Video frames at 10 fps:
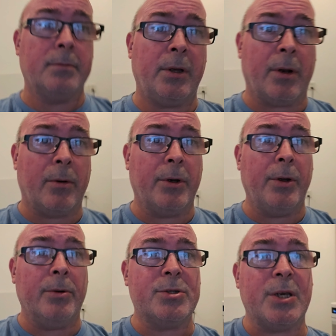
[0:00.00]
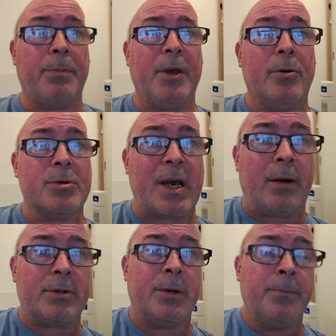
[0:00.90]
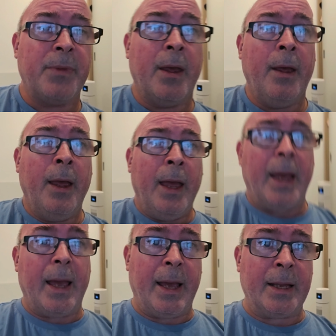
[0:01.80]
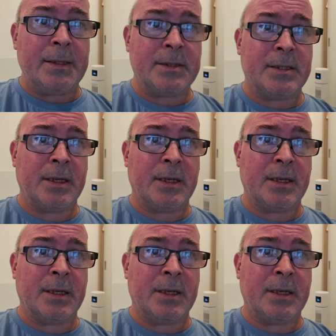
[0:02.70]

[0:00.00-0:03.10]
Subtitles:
new GPUs out, and